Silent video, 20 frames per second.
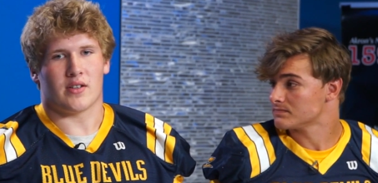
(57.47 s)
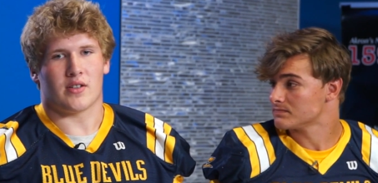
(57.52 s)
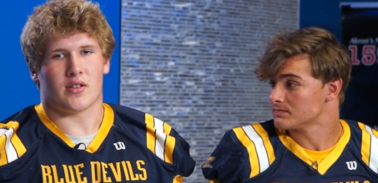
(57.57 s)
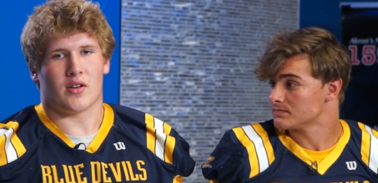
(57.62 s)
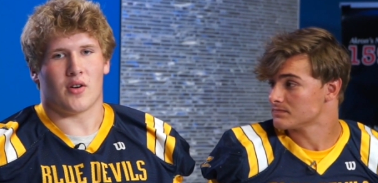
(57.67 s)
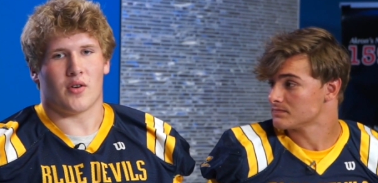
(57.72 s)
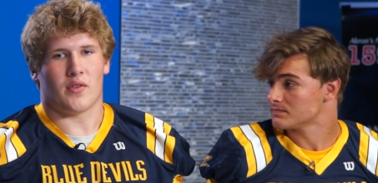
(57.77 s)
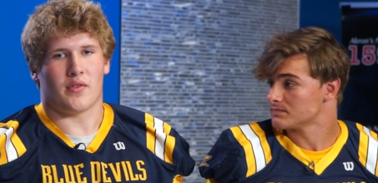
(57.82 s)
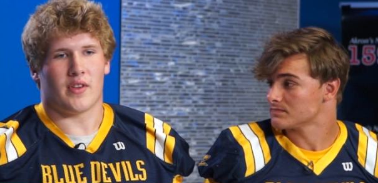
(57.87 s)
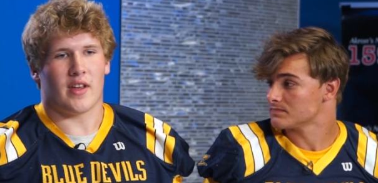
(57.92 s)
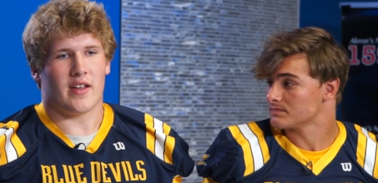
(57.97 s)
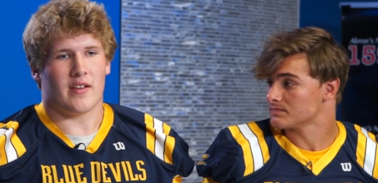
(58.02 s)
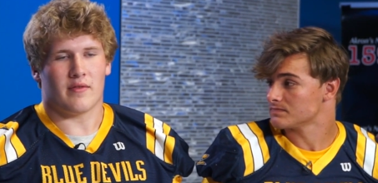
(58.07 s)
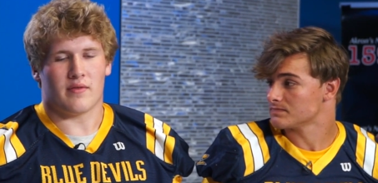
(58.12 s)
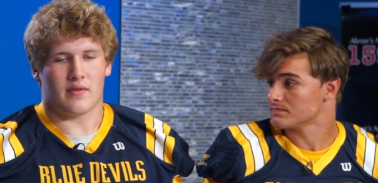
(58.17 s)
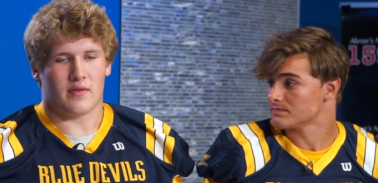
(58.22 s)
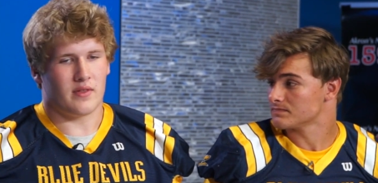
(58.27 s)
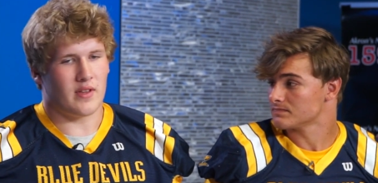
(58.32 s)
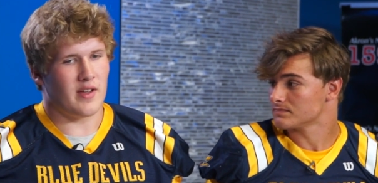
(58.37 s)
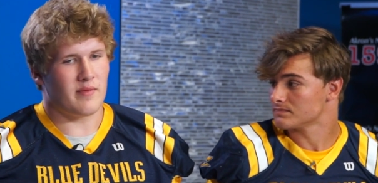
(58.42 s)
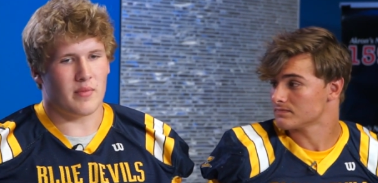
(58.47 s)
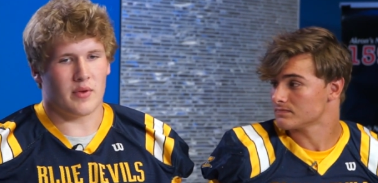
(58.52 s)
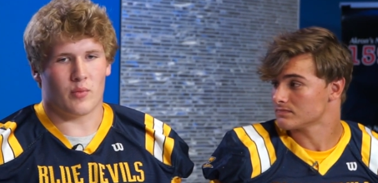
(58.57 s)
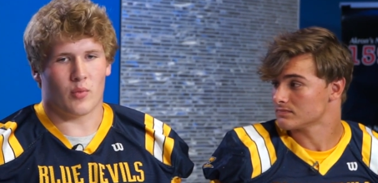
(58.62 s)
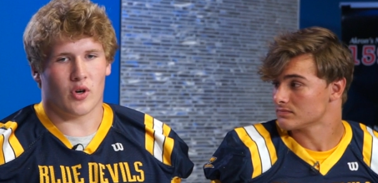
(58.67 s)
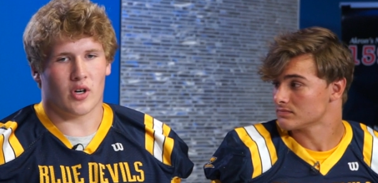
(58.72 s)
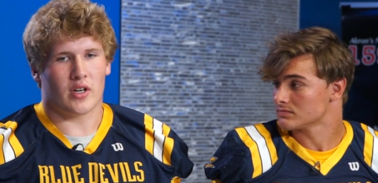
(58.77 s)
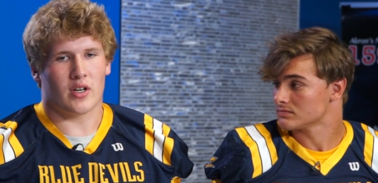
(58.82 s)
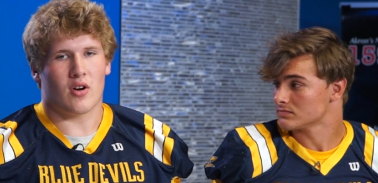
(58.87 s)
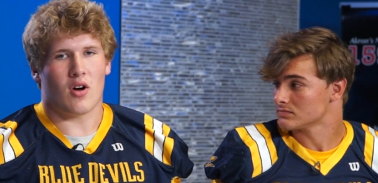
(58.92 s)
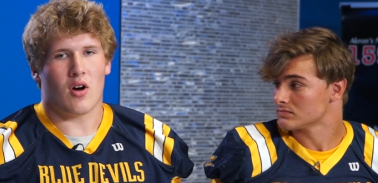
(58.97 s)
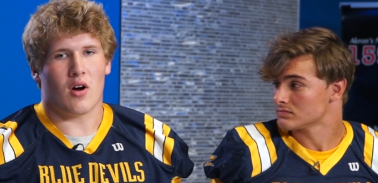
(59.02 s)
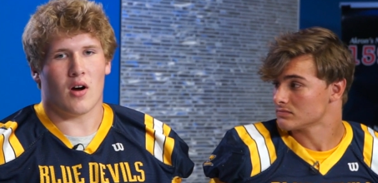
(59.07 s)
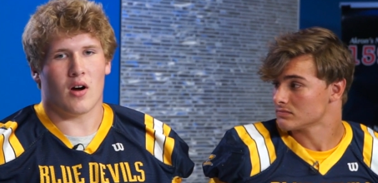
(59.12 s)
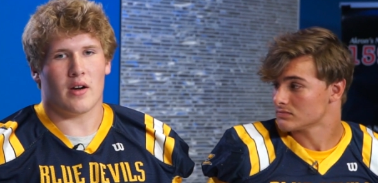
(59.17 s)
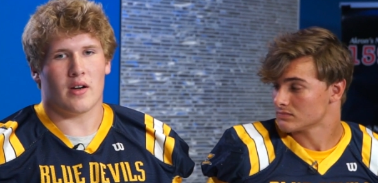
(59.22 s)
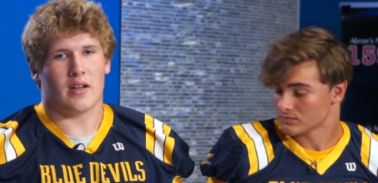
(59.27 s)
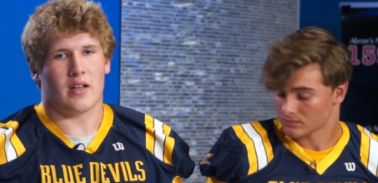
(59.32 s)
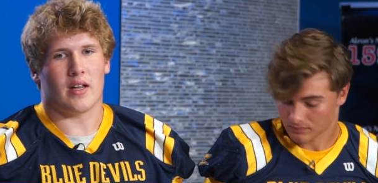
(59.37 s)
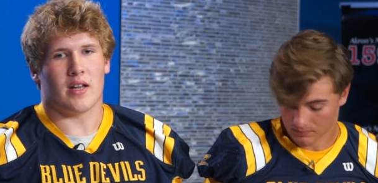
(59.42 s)
Speaker 1: So they've they've been working
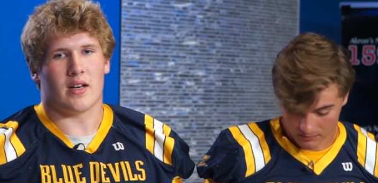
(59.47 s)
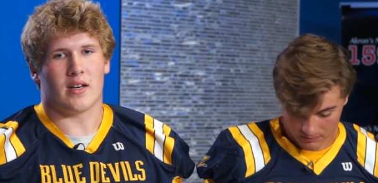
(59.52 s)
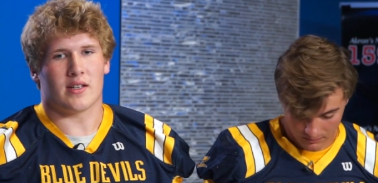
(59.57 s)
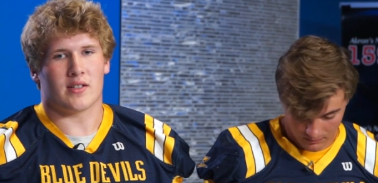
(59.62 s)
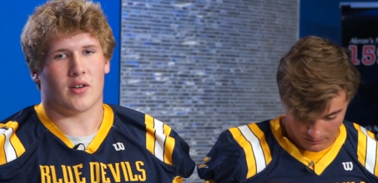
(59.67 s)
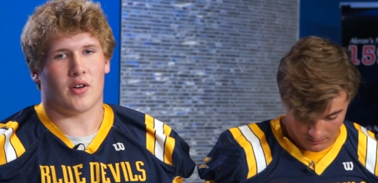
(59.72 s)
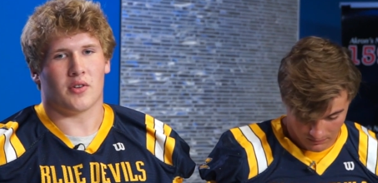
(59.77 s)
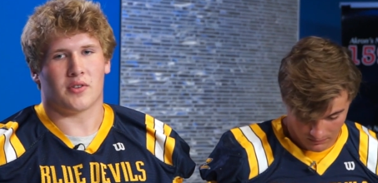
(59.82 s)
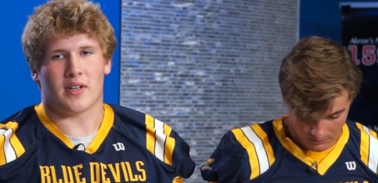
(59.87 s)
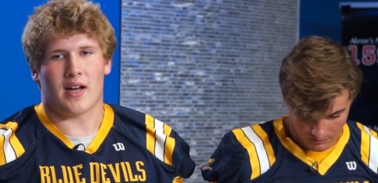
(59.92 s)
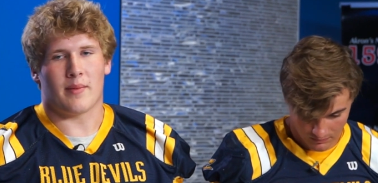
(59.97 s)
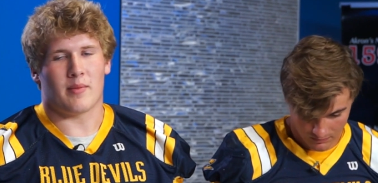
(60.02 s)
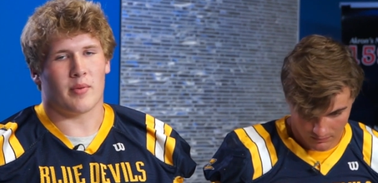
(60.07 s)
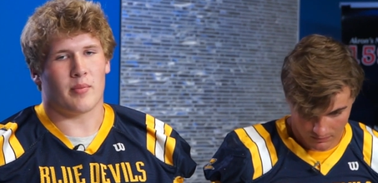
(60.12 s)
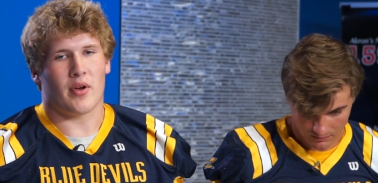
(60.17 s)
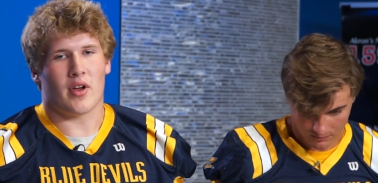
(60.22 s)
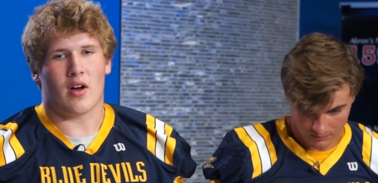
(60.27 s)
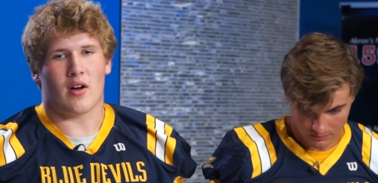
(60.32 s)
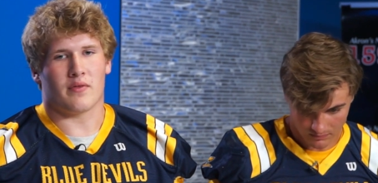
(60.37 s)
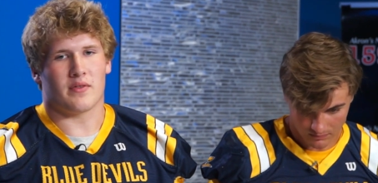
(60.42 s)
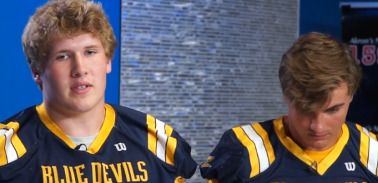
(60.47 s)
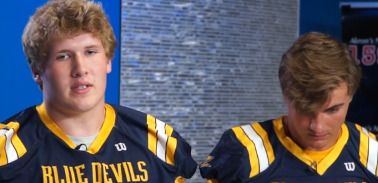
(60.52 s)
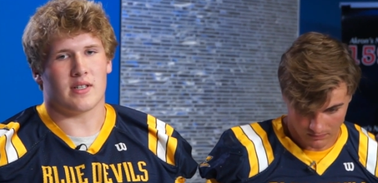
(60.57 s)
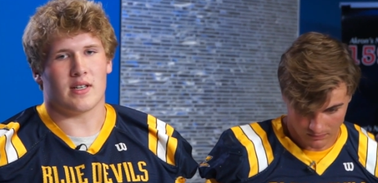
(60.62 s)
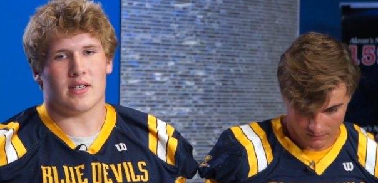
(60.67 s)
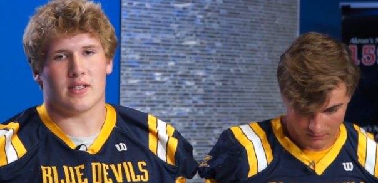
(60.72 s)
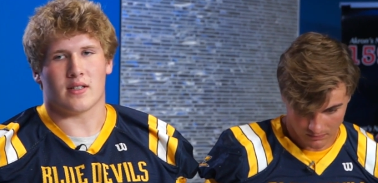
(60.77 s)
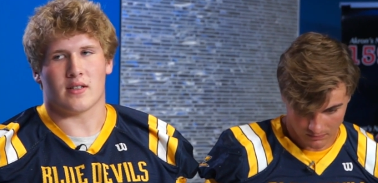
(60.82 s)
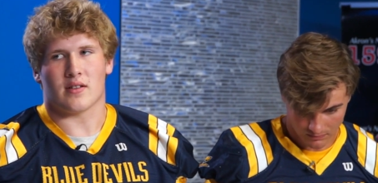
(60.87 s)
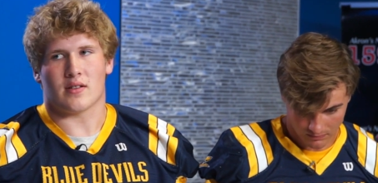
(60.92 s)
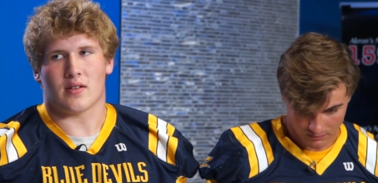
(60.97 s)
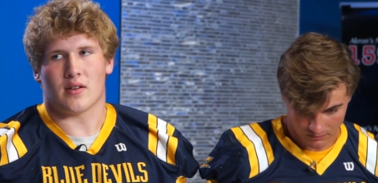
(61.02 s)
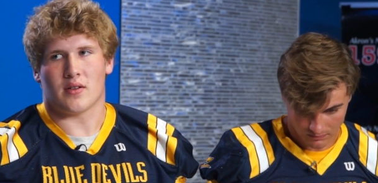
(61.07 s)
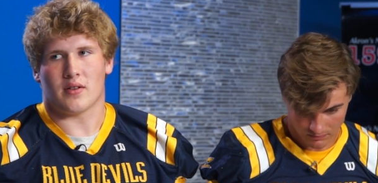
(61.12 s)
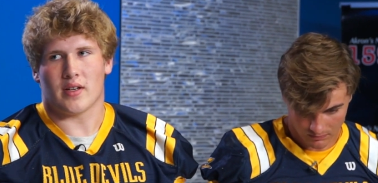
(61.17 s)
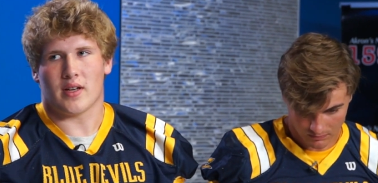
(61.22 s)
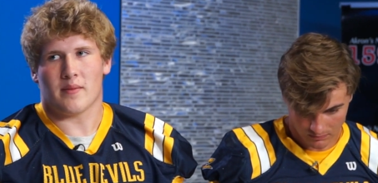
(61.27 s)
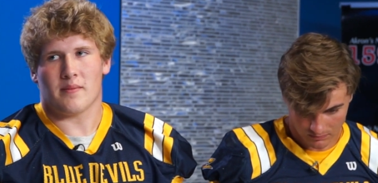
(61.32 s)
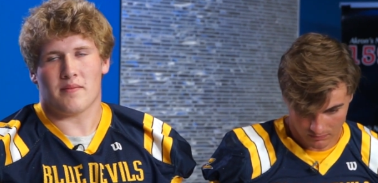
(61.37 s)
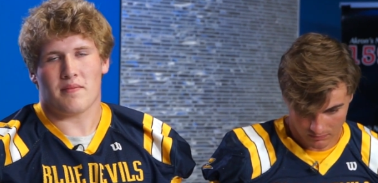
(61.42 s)
hard, and it's all time to pay off this season. So
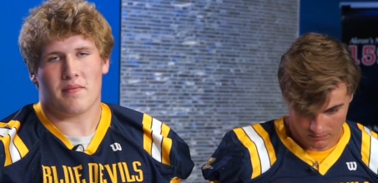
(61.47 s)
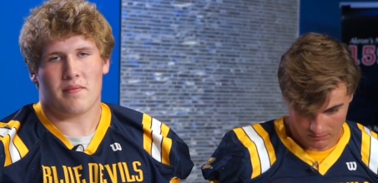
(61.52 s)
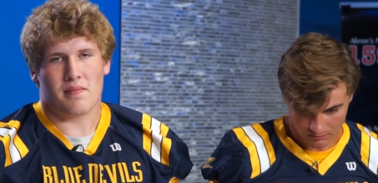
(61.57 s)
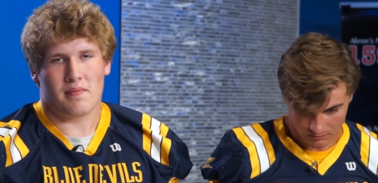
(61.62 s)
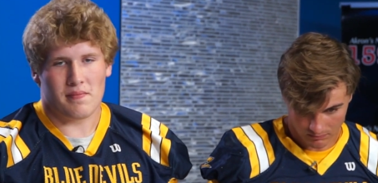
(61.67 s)
yep.